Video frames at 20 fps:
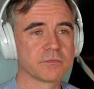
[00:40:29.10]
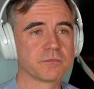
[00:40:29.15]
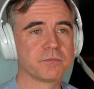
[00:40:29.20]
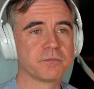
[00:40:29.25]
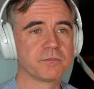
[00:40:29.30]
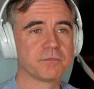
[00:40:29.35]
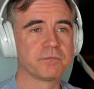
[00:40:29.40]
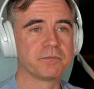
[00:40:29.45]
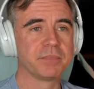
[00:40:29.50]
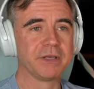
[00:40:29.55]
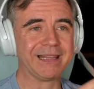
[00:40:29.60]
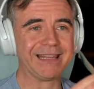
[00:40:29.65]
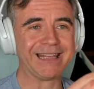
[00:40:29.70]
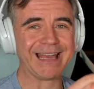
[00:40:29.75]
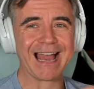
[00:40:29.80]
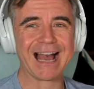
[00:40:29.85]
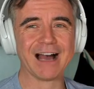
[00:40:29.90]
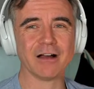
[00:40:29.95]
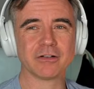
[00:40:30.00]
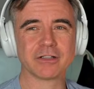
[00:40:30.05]
be the
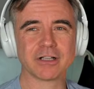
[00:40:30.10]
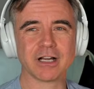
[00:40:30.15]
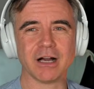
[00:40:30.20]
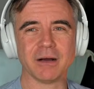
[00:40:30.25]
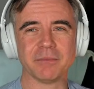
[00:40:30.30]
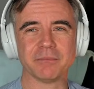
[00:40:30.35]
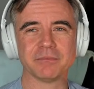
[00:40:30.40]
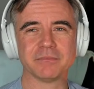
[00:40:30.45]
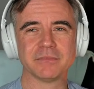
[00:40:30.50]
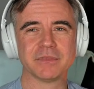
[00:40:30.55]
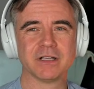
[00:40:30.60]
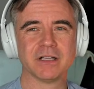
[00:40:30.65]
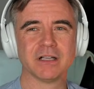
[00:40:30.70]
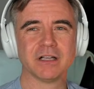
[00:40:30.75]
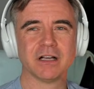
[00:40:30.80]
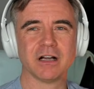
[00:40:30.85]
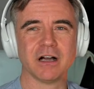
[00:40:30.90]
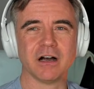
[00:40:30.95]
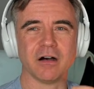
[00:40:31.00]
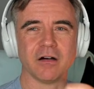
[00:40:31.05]
outcome
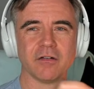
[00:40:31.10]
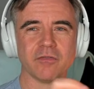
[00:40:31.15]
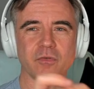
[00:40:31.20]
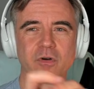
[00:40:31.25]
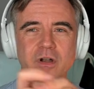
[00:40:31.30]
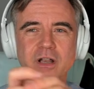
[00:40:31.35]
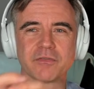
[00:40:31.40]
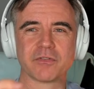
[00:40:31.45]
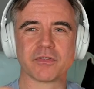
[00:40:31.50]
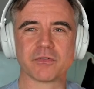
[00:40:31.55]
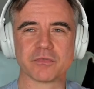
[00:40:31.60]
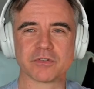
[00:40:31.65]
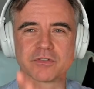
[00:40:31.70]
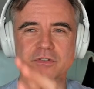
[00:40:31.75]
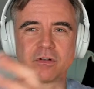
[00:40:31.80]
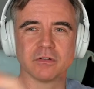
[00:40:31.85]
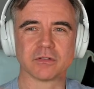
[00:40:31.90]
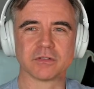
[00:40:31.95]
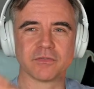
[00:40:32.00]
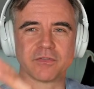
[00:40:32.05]
of whatever the
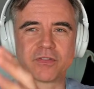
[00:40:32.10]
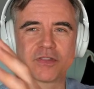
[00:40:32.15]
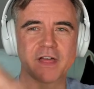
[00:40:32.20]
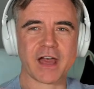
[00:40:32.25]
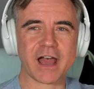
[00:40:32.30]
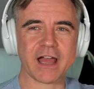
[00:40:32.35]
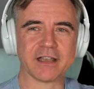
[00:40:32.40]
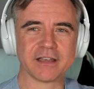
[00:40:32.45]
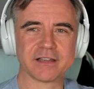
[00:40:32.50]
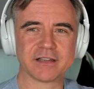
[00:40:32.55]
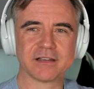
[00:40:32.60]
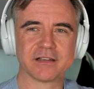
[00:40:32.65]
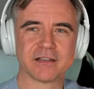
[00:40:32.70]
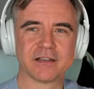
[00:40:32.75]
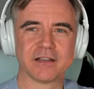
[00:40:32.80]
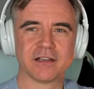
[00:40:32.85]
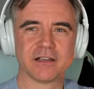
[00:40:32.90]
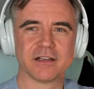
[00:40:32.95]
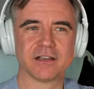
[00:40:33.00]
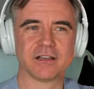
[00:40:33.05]
result of that
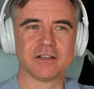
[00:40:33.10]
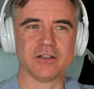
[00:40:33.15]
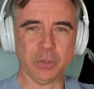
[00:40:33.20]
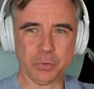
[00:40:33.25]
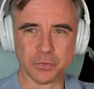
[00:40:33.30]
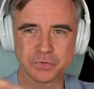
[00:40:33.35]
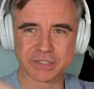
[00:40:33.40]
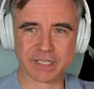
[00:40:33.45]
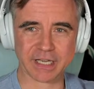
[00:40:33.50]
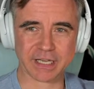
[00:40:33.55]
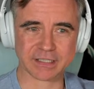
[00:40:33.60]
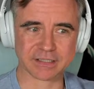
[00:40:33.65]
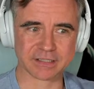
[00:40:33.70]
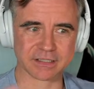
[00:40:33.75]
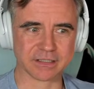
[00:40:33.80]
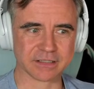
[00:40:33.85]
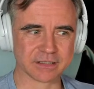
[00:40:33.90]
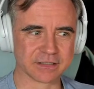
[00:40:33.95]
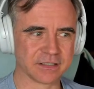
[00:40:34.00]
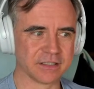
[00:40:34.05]
use case
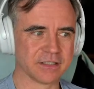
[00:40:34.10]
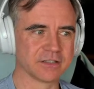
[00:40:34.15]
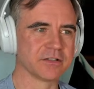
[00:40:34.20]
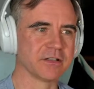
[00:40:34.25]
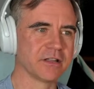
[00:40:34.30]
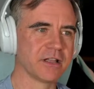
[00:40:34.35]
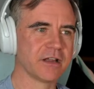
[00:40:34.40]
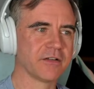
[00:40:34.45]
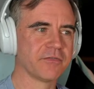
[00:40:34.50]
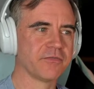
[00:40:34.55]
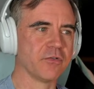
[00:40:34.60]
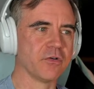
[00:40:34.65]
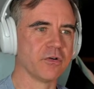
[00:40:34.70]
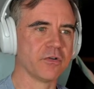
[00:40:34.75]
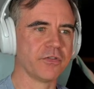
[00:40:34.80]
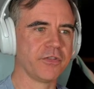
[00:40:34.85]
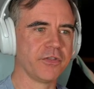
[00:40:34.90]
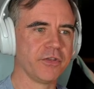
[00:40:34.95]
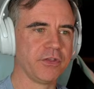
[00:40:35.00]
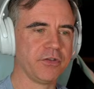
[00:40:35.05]
is. So therefore,
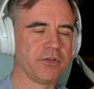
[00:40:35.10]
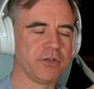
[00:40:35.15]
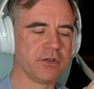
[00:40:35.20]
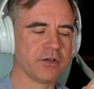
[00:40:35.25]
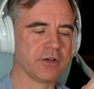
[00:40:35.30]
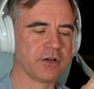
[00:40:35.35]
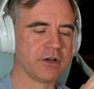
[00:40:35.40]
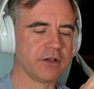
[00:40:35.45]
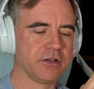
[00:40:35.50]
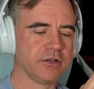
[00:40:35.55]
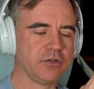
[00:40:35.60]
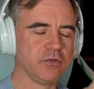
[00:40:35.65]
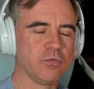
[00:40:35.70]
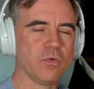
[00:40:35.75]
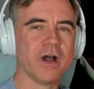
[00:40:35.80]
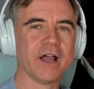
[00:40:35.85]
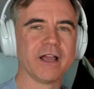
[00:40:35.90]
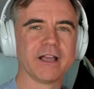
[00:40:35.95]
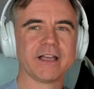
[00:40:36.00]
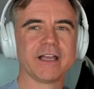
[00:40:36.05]
the
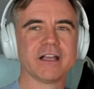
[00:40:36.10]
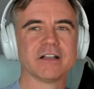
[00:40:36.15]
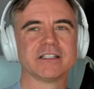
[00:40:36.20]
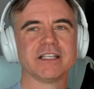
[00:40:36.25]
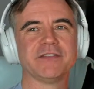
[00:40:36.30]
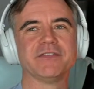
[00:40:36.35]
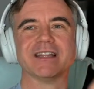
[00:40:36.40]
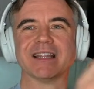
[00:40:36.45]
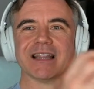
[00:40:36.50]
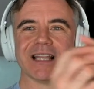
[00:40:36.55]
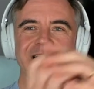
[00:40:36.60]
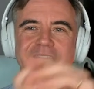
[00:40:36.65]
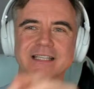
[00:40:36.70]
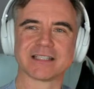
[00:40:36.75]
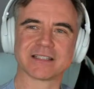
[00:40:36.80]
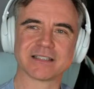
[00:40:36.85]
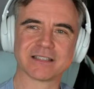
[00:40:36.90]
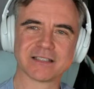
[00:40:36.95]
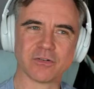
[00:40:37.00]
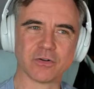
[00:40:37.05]
UI cares even
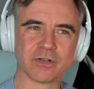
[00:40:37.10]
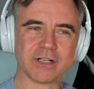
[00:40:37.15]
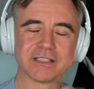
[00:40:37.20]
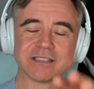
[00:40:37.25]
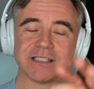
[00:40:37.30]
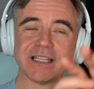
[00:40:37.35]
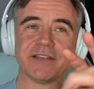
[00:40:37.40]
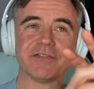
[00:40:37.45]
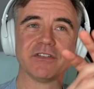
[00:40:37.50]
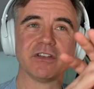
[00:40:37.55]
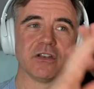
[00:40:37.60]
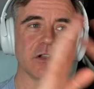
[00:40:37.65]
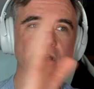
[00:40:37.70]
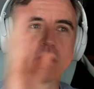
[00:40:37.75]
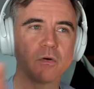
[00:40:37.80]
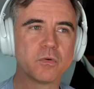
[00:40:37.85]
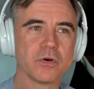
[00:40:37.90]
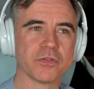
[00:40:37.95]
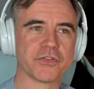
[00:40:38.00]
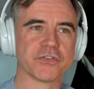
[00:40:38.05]
less, or doesn't even know
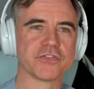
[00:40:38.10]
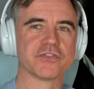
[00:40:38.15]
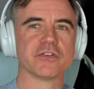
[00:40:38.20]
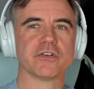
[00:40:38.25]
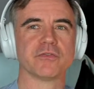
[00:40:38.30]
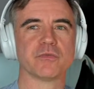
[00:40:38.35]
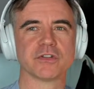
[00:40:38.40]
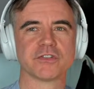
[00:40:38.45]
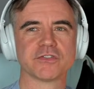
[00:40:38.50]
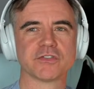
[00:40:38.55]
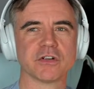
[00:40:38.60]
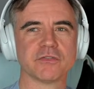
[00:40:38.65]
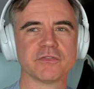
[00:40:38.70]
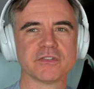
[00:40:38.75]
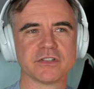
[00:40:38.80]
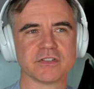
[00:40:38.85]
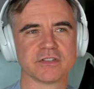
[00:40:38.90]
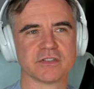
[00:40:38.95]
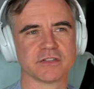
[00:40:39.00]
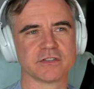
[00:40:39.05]
what what
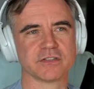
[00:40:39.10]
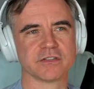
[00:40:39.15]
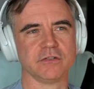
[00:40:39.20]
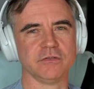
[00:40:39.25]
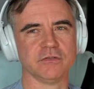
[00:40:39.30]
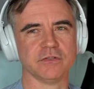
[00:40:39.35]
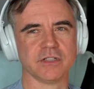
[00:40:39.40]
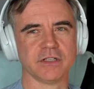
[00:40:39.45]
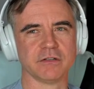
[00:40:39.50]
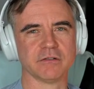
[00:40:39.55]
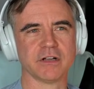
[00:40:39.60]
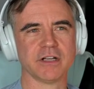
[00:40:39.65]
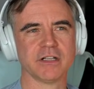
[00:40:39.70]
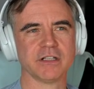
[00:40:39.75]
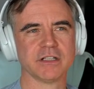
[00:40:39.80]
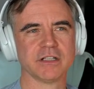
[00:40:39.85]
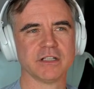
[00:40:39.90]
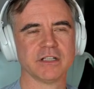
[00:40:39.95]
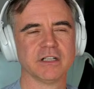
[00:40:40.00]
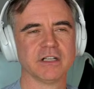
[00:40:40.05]
services it's using, right?
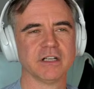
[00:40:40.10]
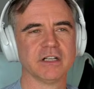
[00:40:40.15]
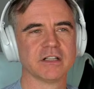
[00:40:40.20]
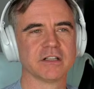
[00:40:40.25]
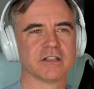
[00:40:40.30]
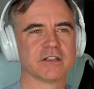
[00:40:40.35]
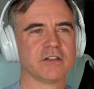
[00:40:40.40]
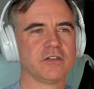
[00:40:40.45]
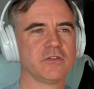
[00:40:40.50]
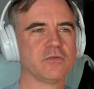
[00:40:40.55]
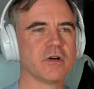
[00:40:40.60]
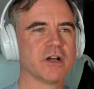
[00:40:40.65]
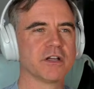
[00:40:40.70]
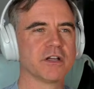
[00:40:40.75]
The UI,